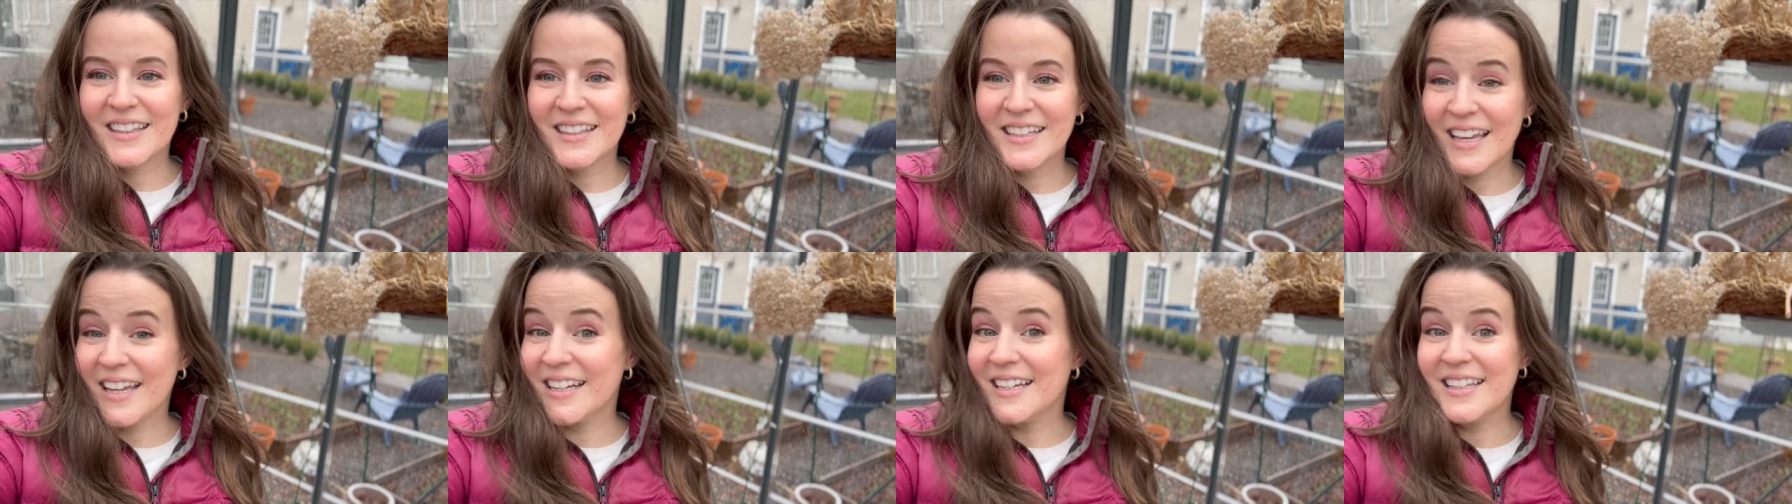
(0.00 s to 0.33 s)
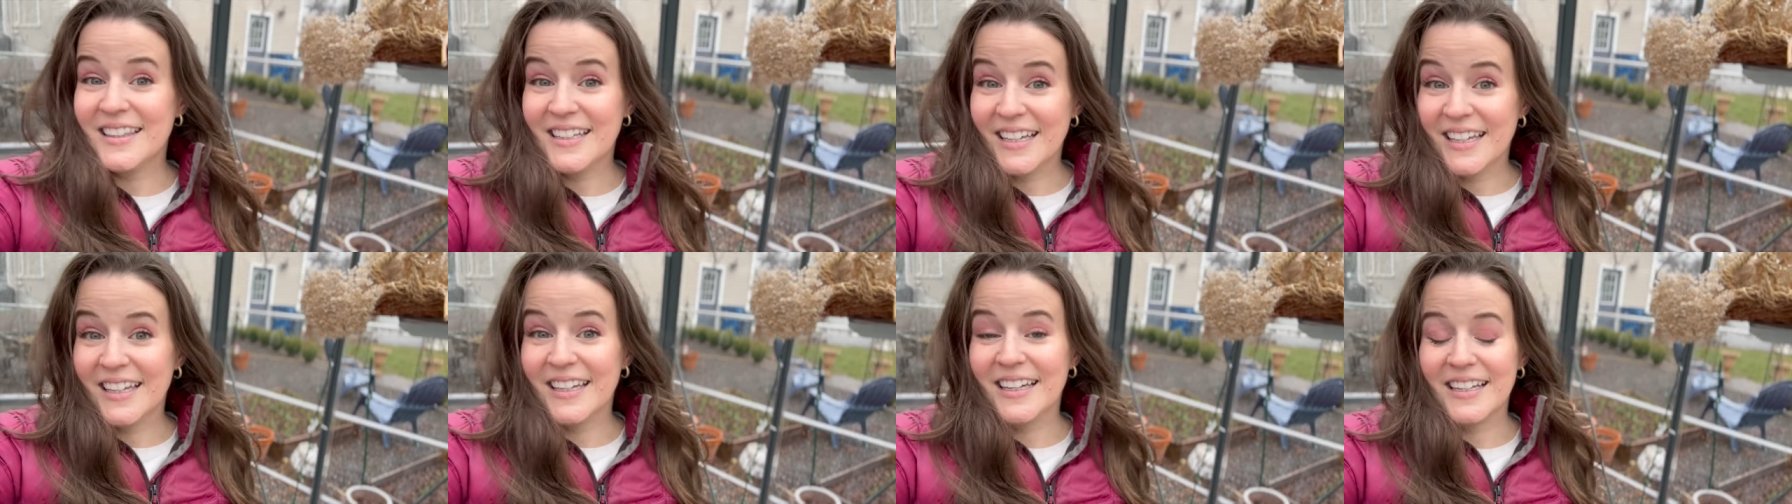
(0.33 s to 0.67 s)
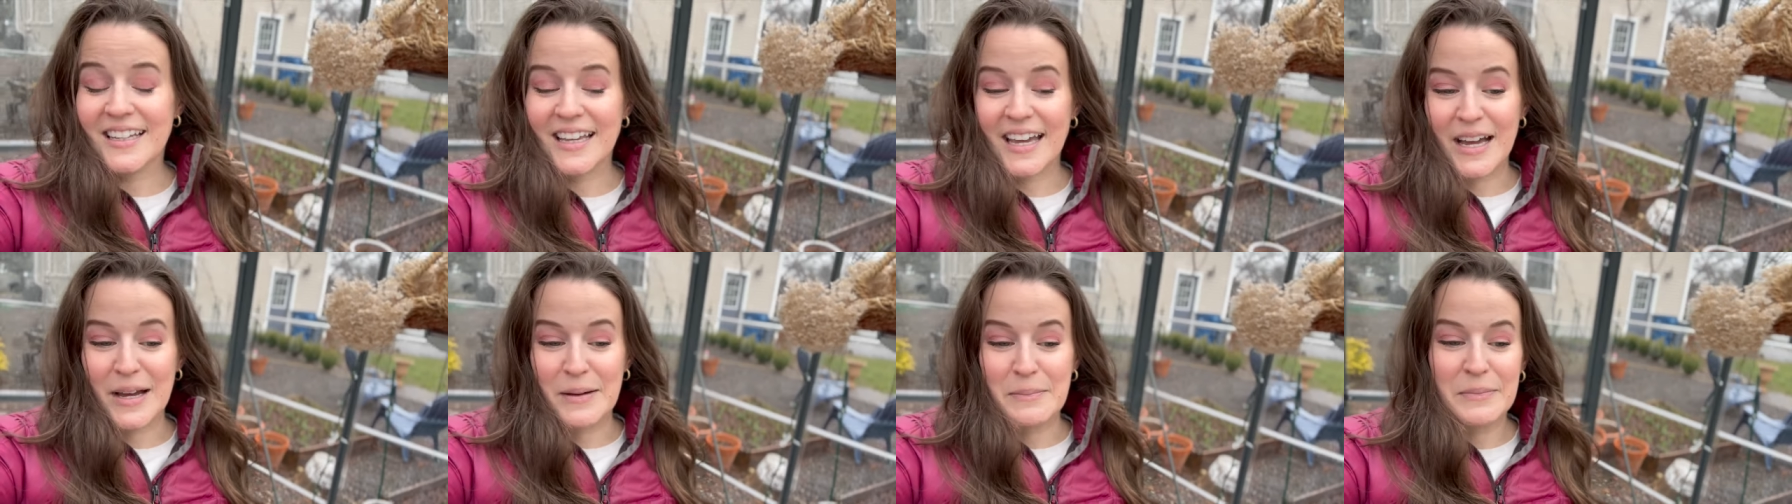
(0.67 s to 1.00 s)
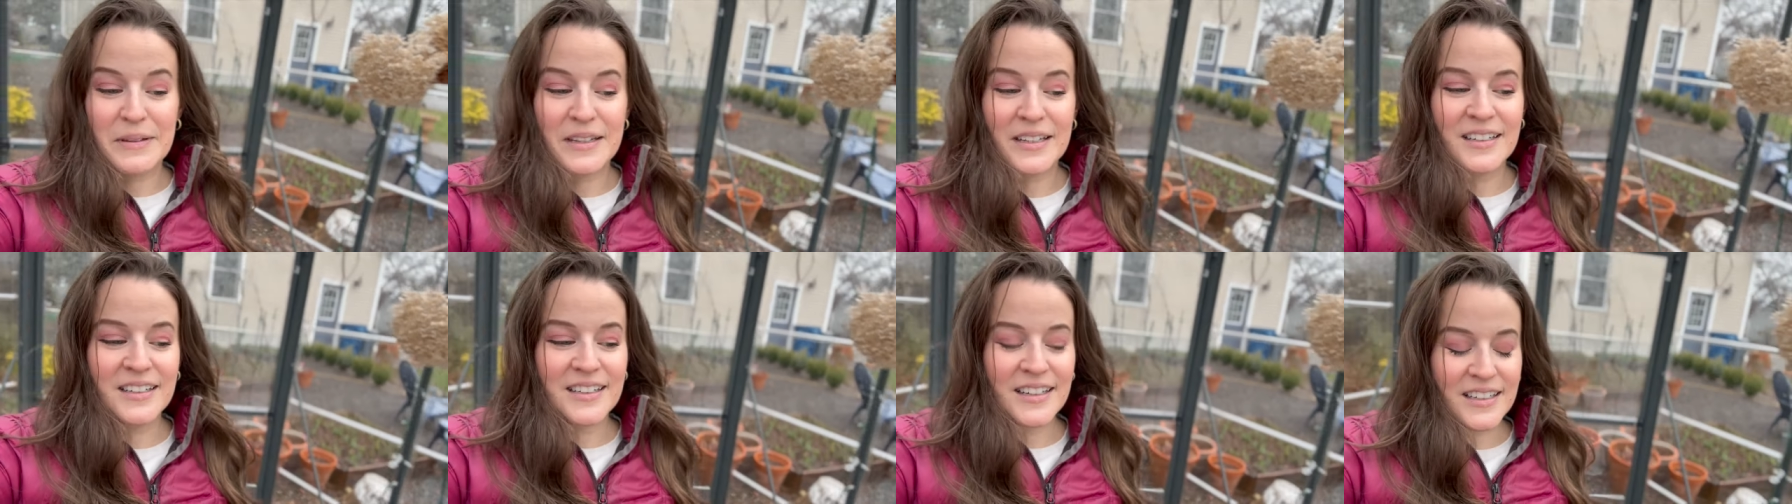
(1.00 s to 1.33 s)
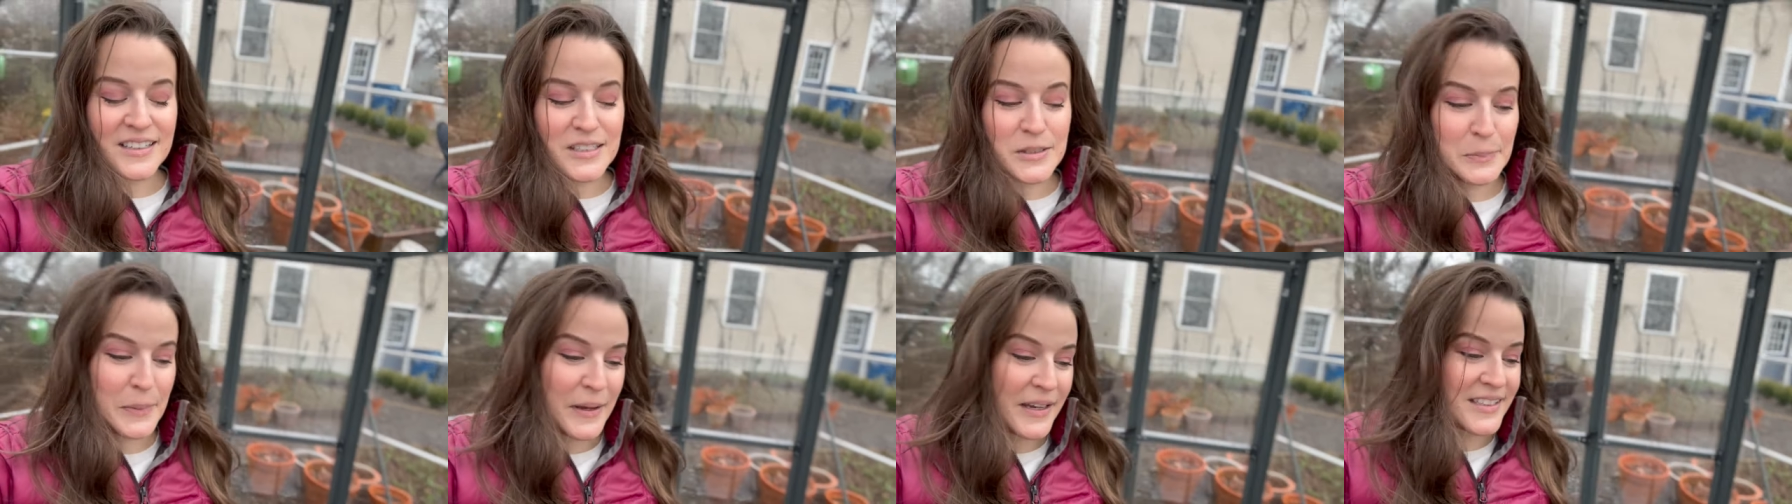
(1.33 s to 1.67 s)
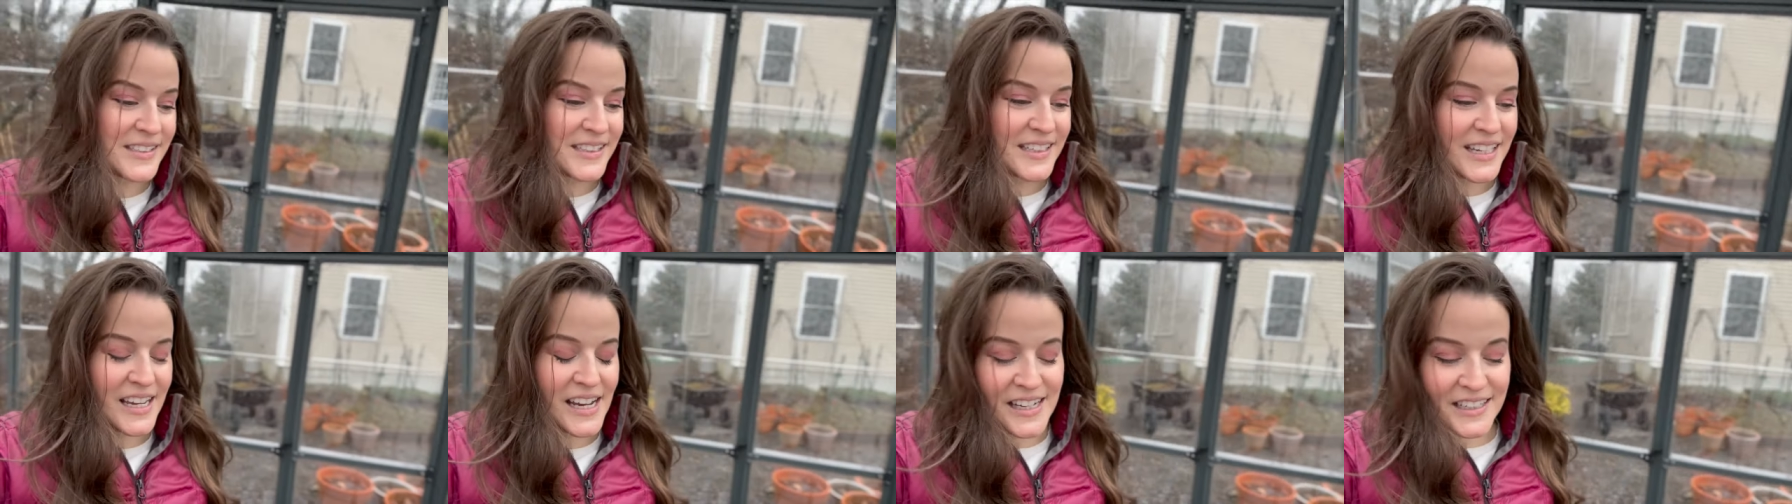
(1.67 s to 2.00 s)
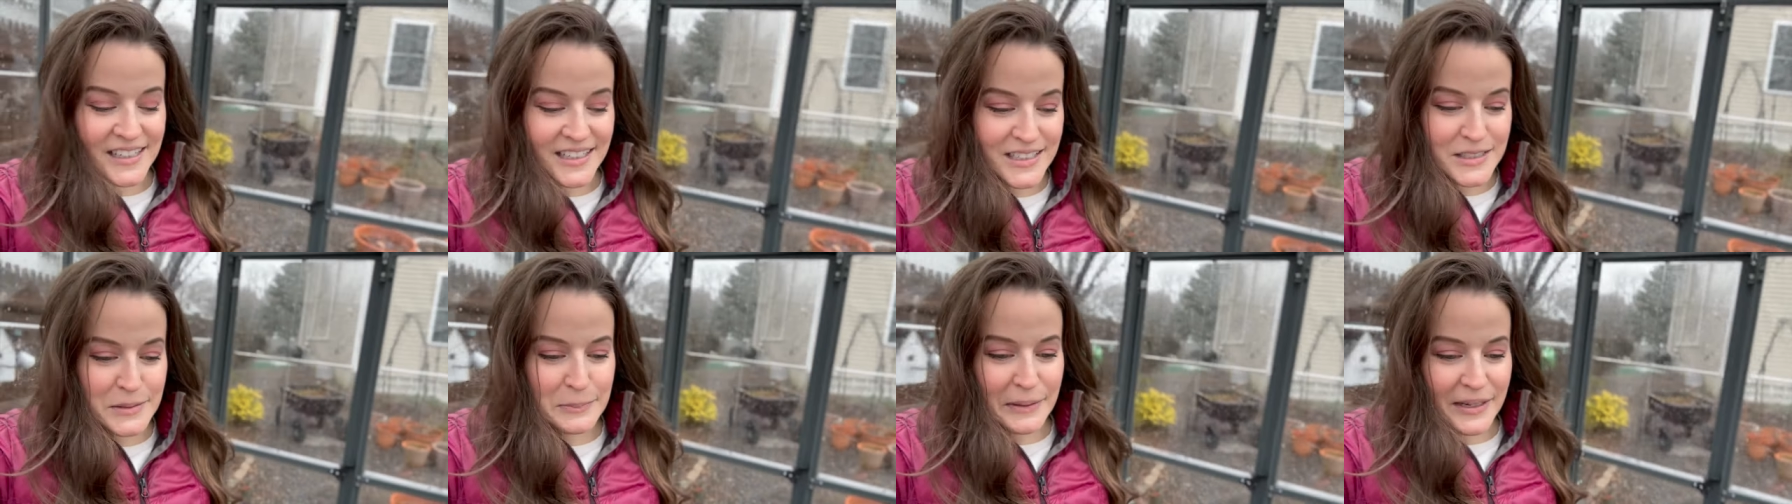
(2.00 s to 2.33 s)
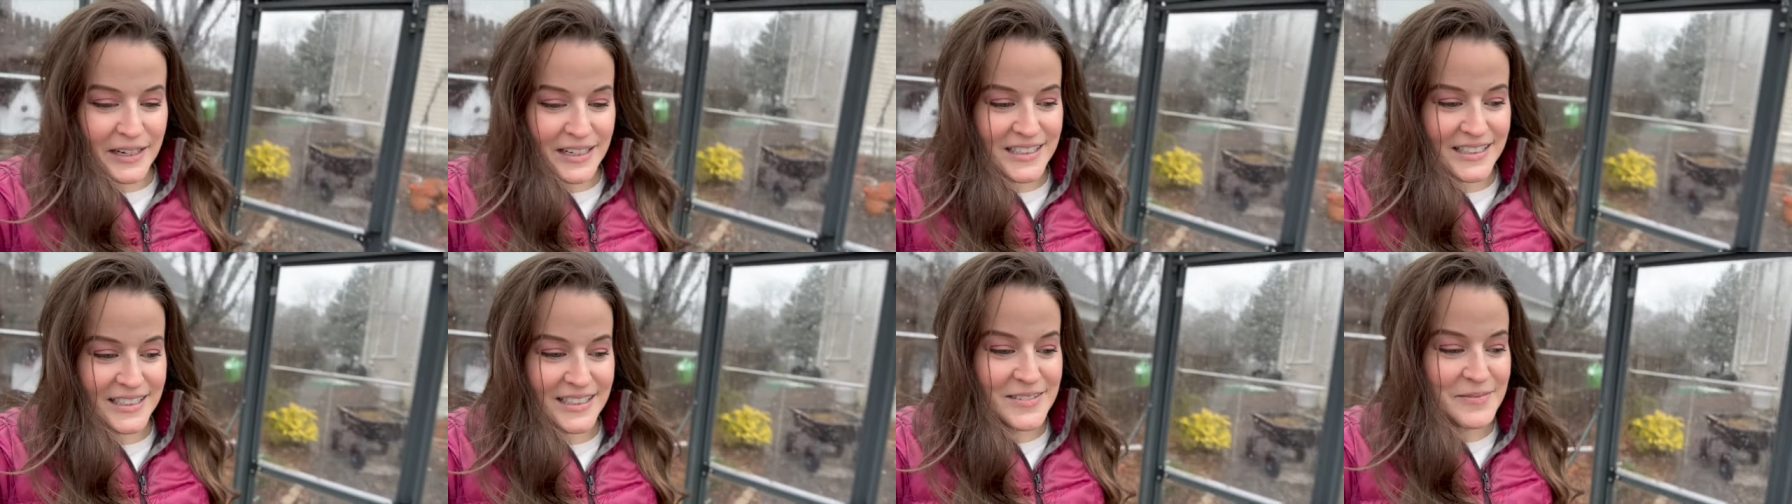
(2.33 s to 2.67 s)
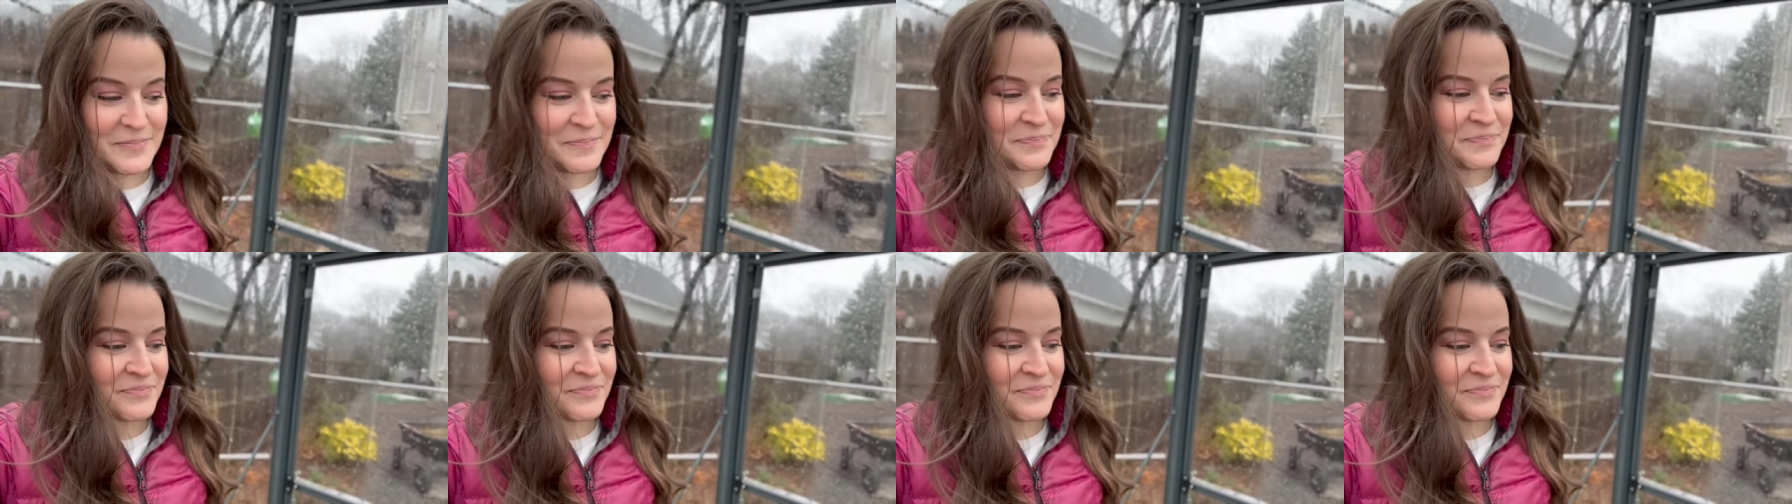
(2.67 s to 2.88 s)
anything can happen. Expect the unexpected.